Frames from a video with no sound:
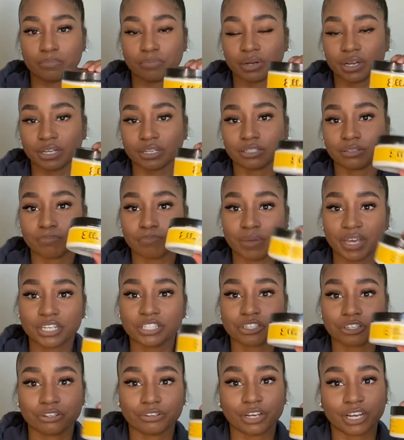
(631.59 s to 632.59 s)
But make
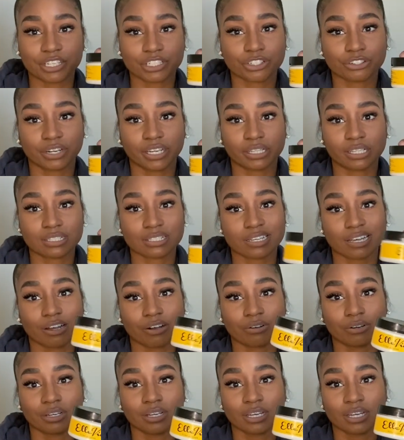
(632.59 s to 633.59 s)
sure you guys try this
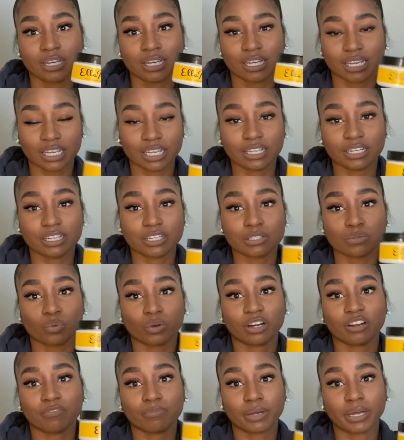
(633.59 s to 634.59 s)
out. It is one
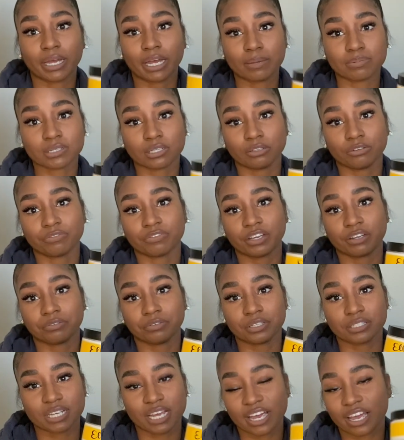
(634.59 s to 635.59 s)
of my absolute
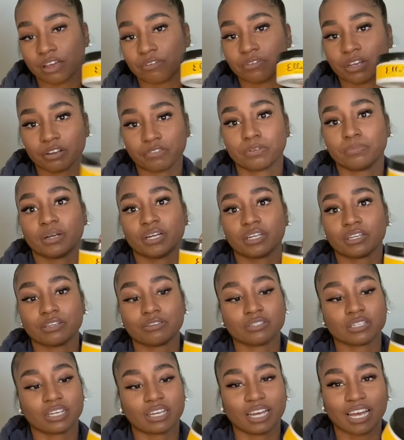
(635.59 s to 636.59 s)
favorites. I have everybody
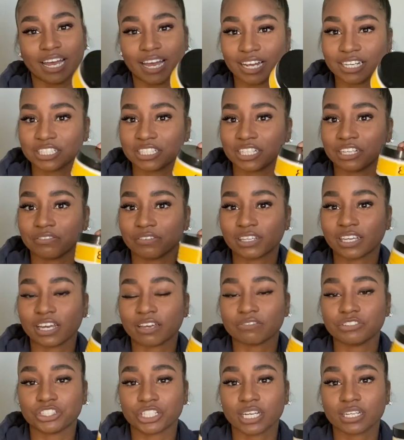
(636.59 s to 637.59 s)
using it. I actually even
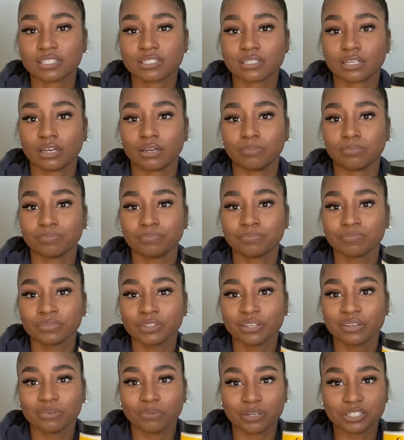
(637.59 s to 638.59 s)
gave Jess some
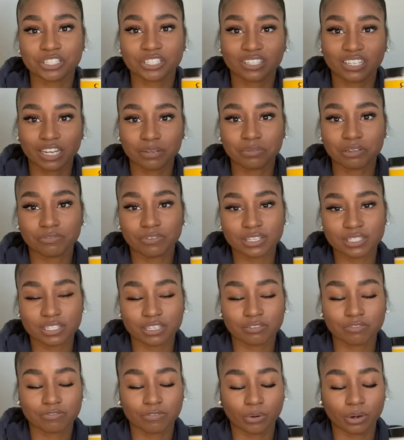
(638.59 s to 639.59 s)
when she came to
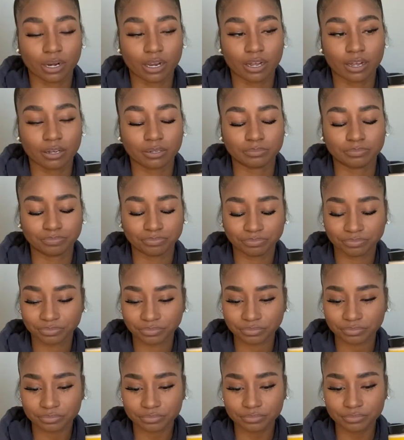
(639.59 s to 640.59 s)
visit for
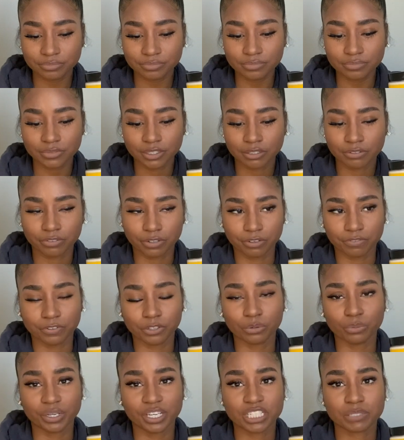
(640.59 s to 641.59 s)
a
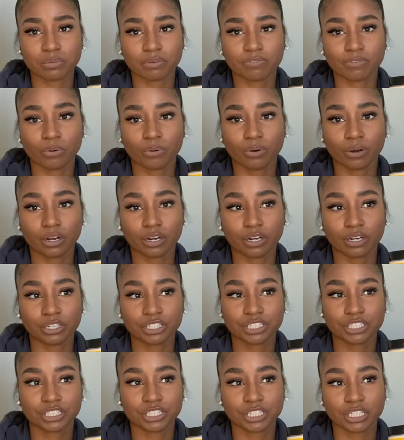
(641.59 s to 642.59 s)
few weeks before
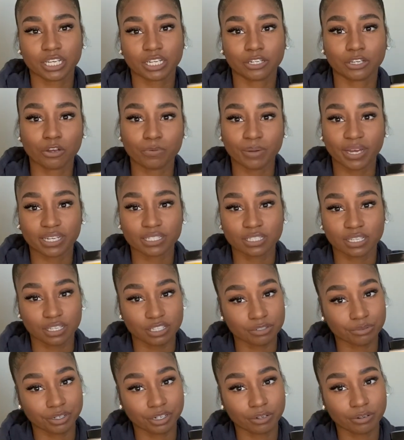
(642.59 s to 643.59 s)
she had to go back to
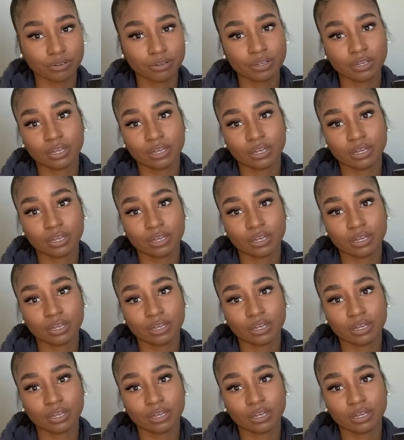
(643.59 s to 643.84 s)
Israel.